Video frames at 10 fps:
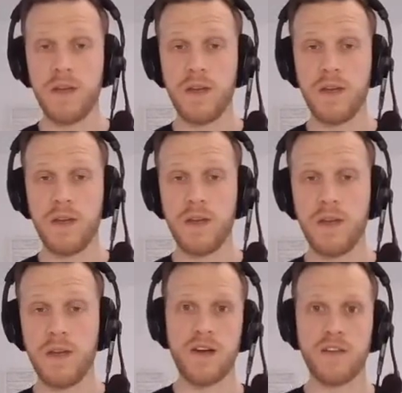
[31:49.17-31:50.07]
So they
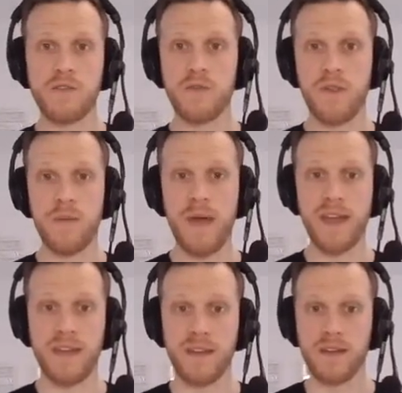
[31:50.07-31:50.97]
started with the
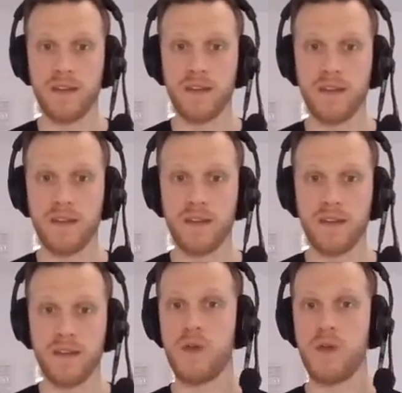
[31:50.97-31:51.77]
making um,